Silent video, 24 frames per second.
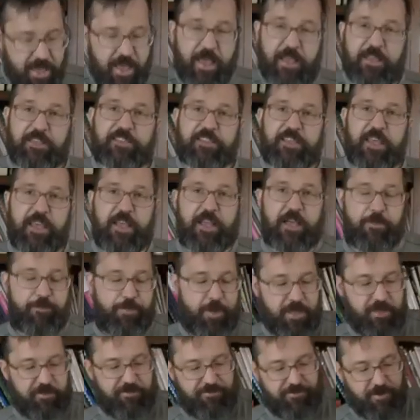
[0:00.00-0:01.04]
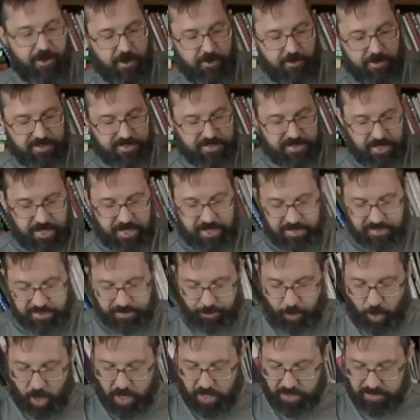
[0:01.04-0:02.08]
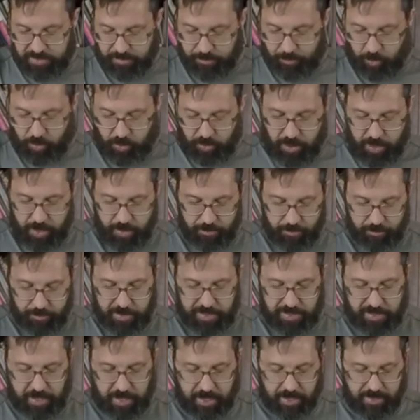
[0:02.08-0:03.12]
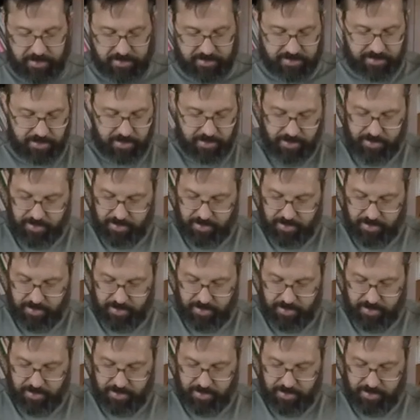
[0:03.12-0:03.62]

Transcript: and staying up by the fire as late as possible because